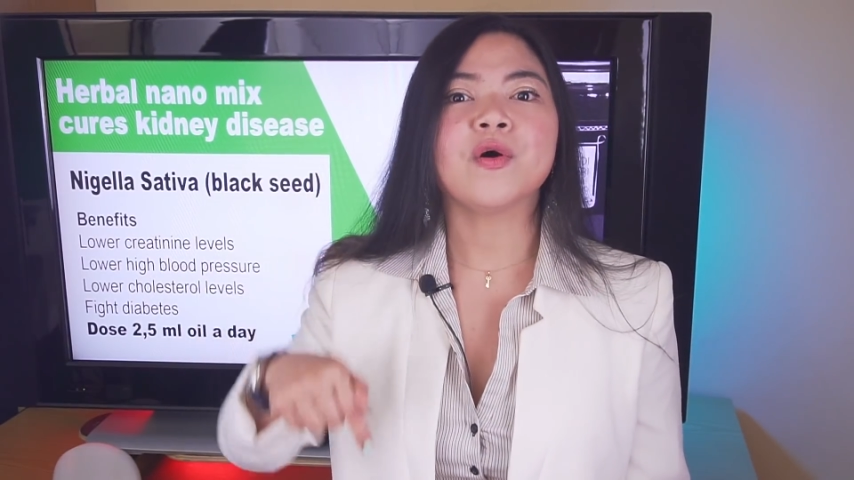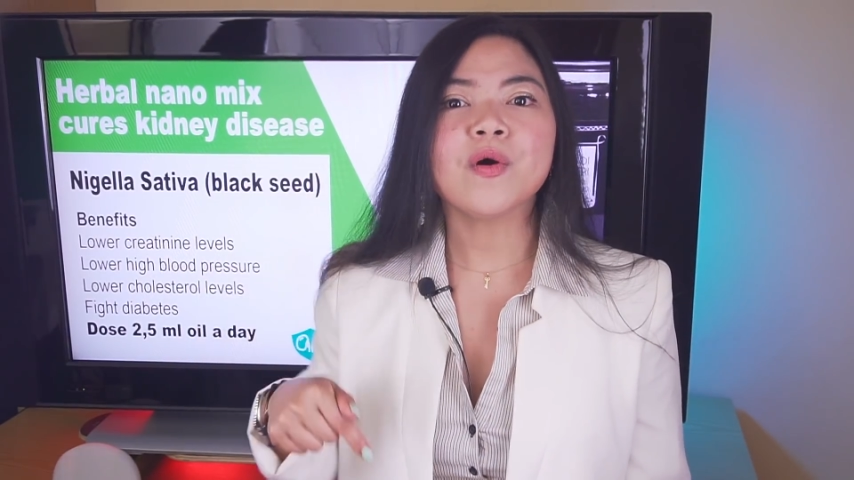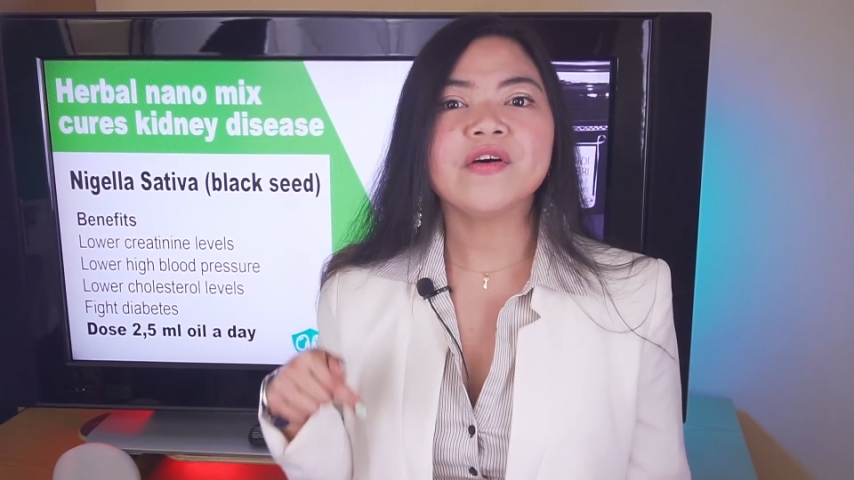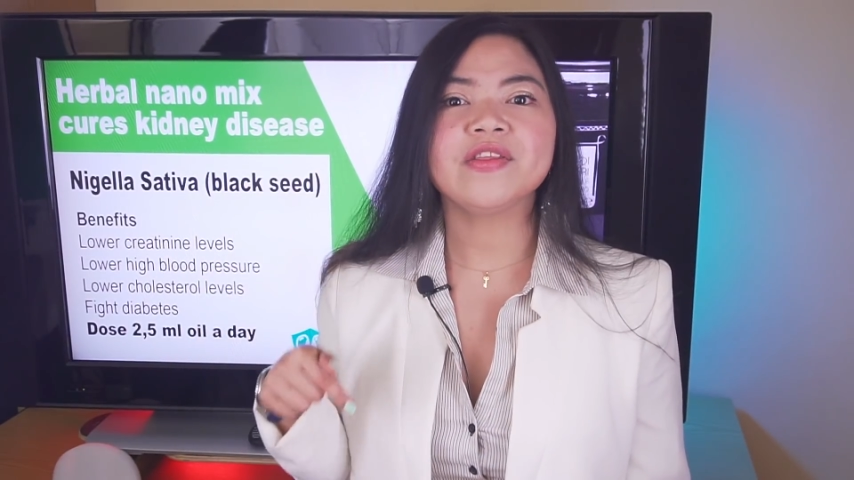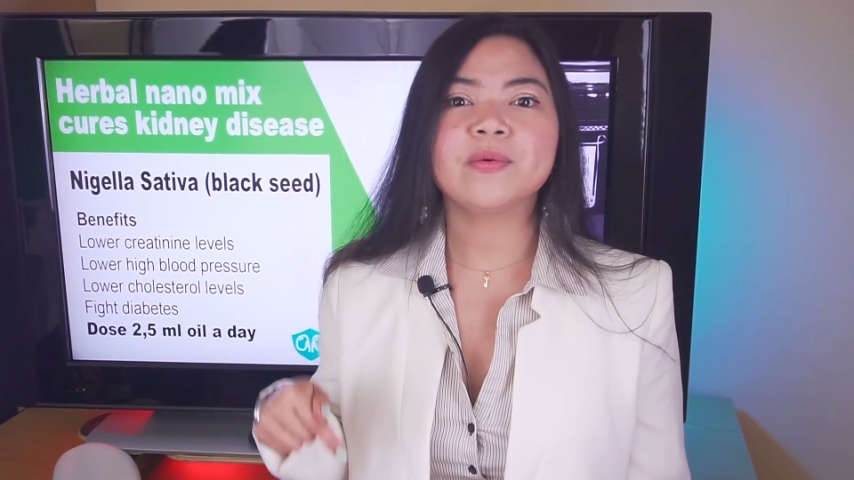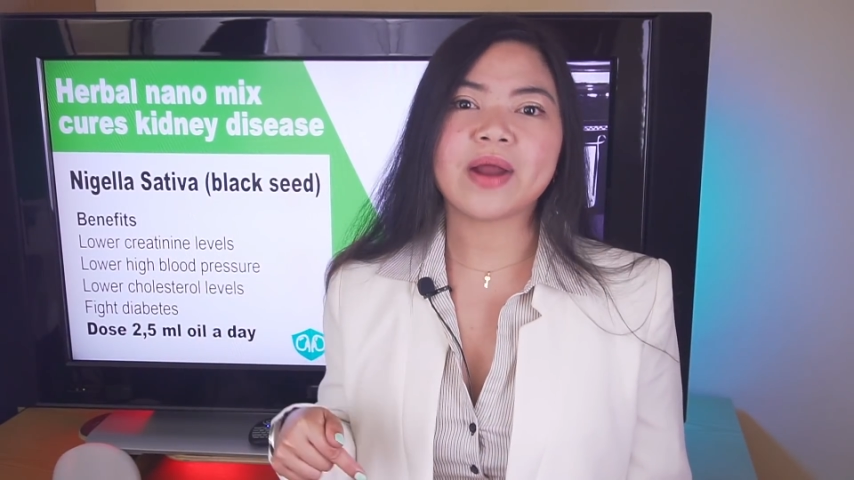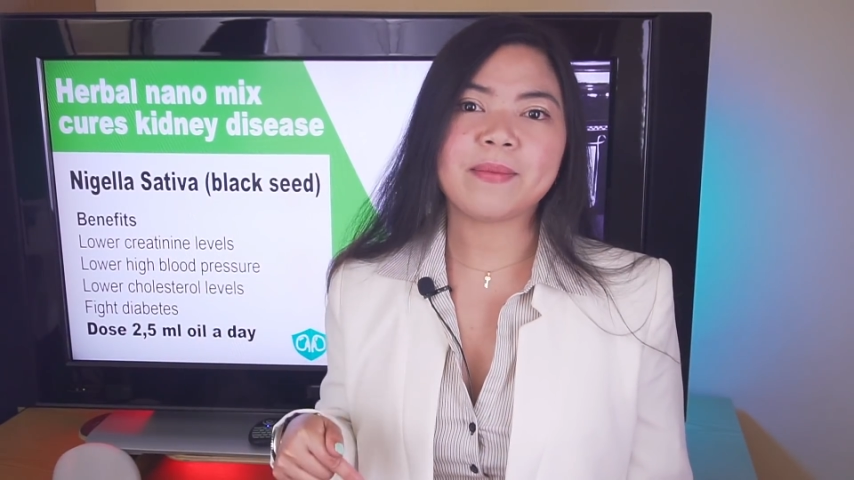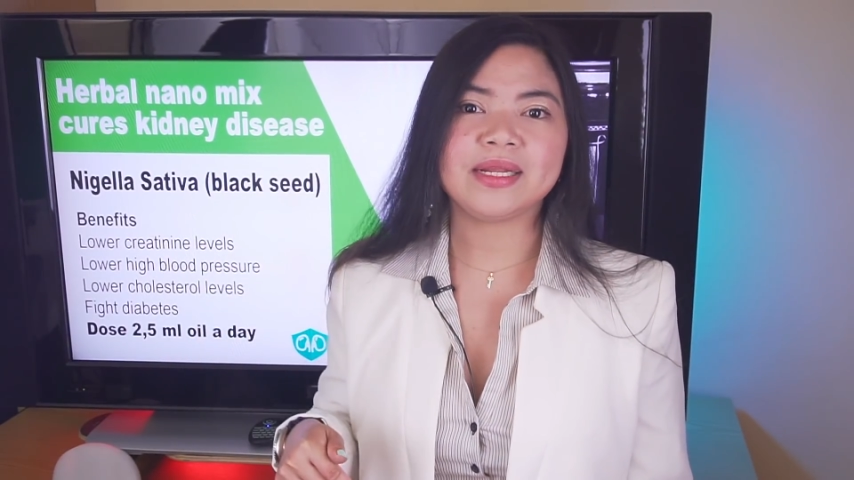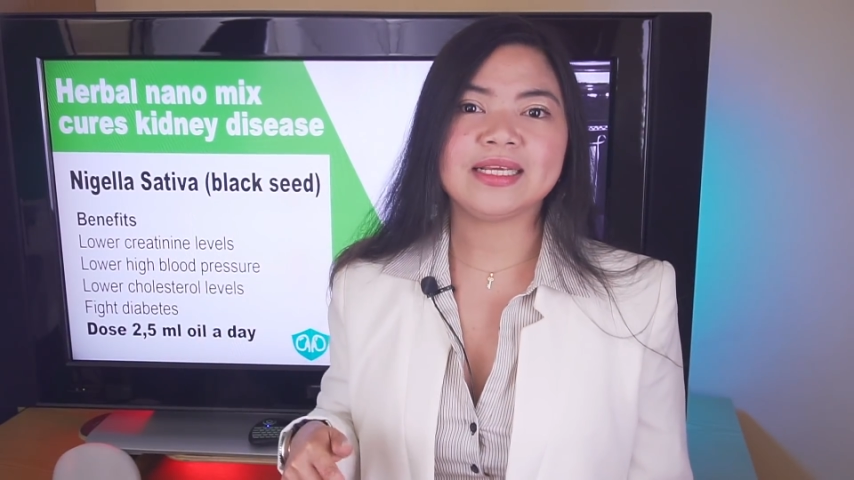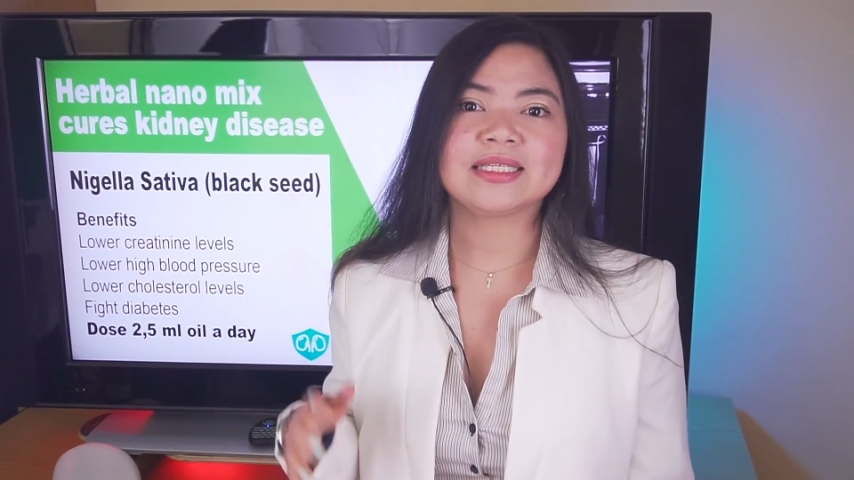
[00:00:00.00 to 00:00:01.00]
all the
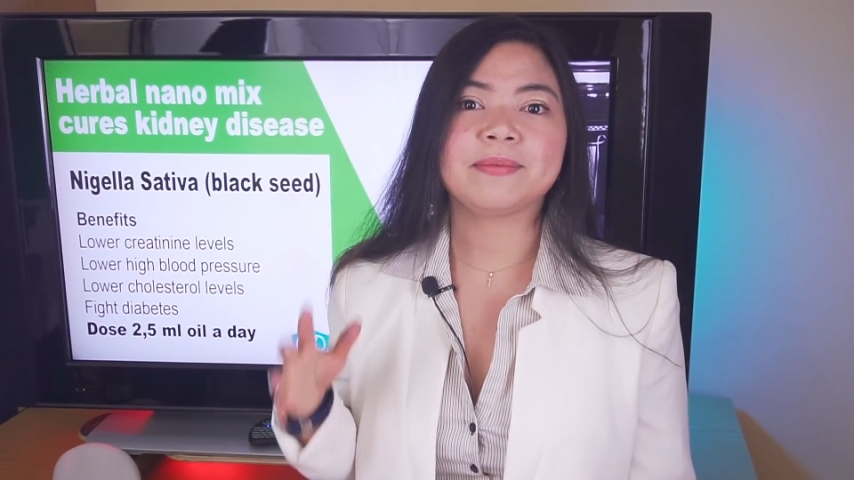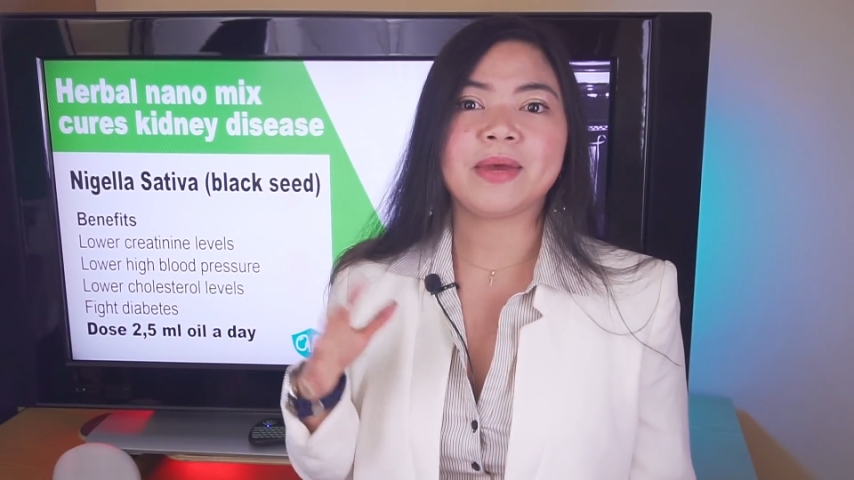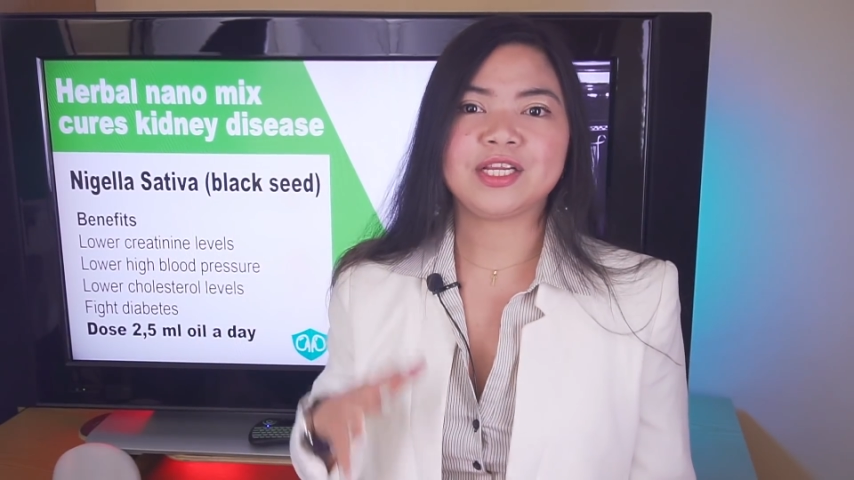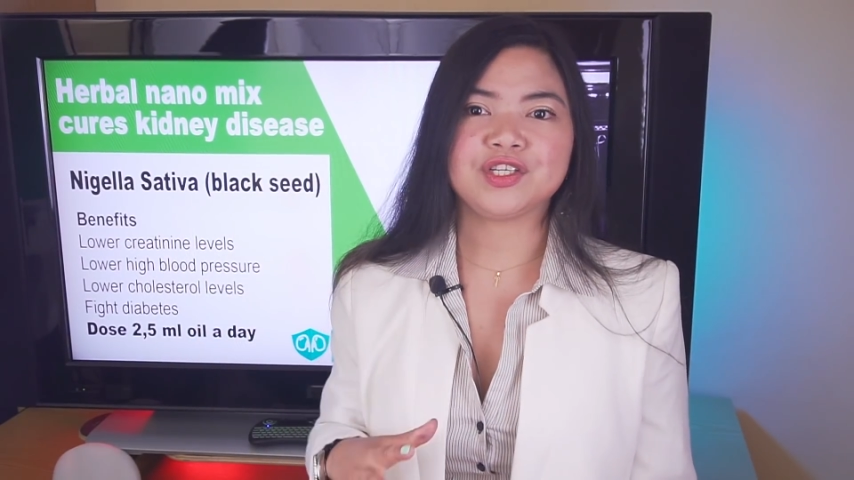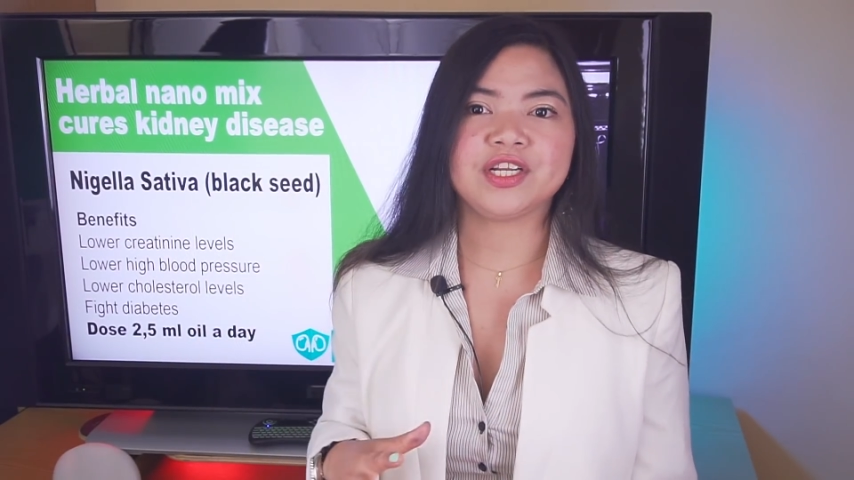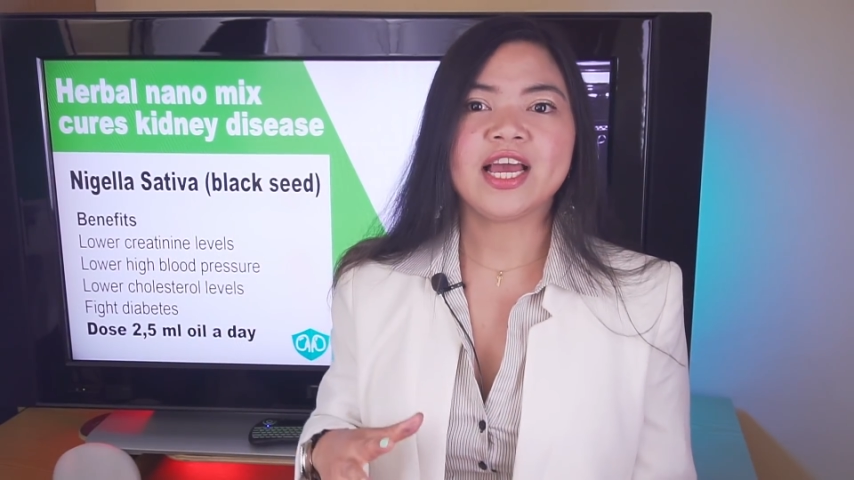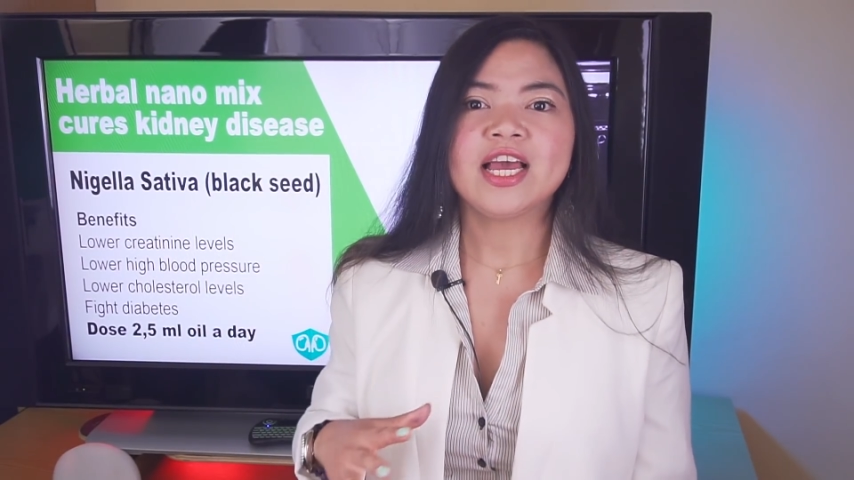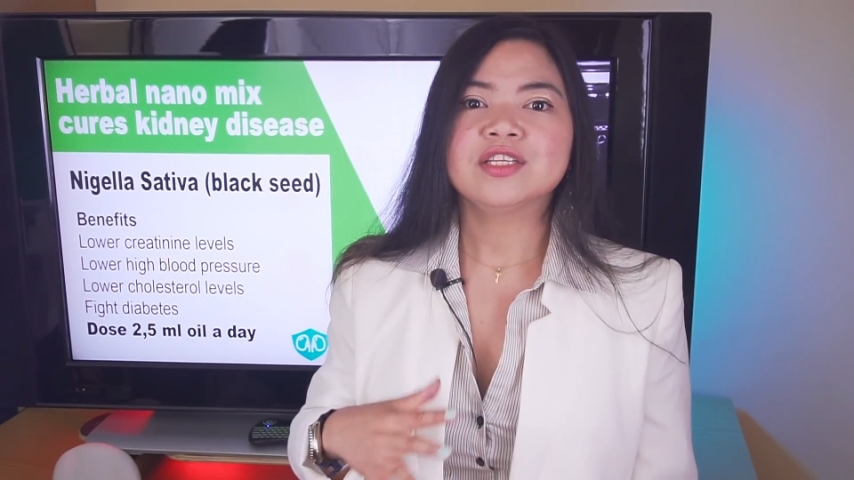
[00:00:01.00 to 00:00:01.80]
remedies mentioned,